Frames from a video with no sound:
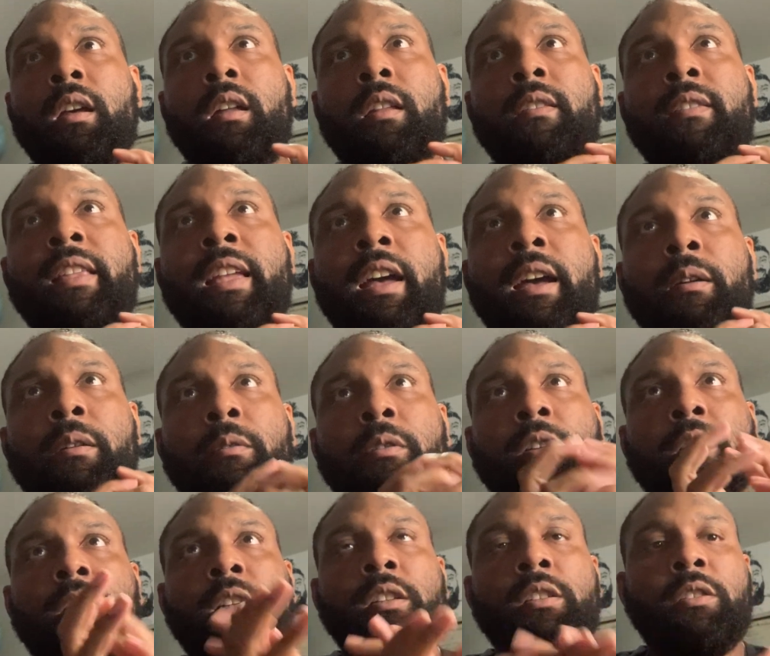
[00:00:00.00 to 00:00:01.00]
not
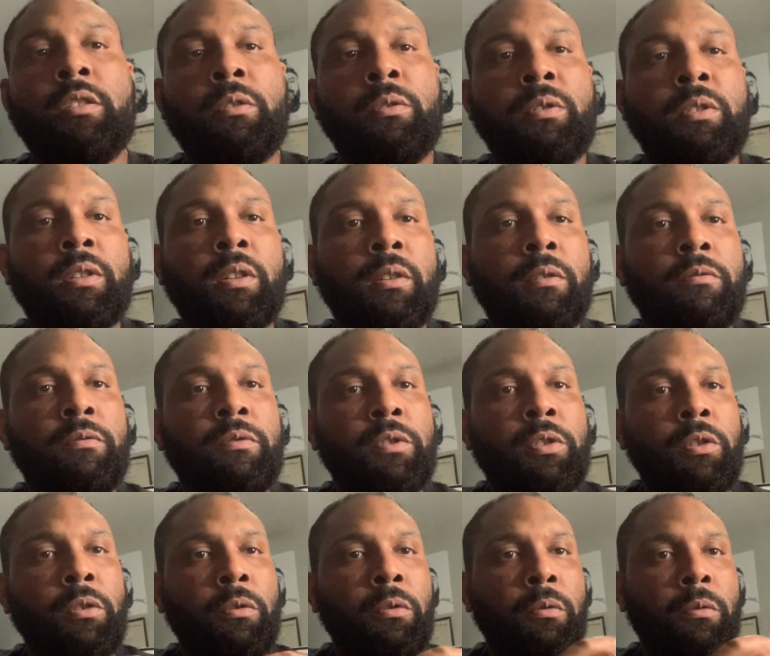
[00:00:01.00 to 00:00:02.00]
conducive
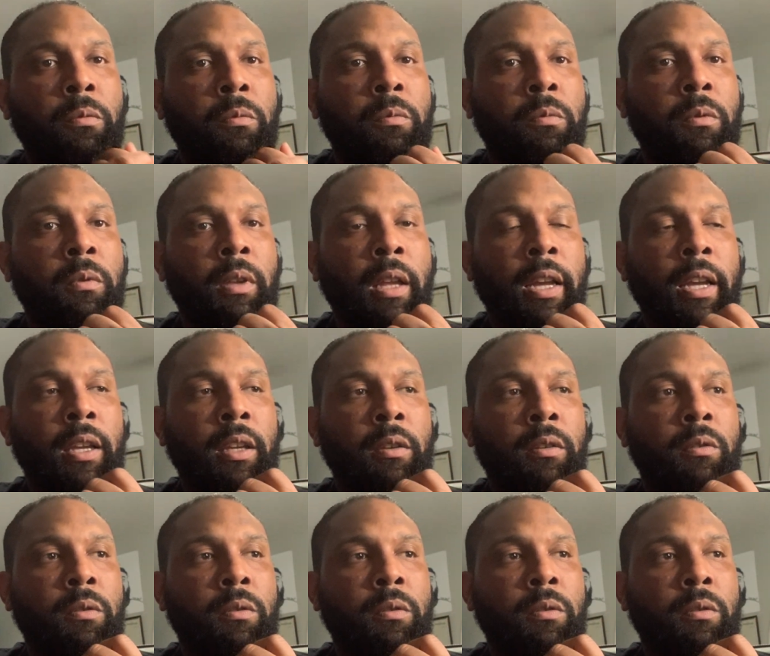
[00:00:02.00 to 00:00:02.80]
to like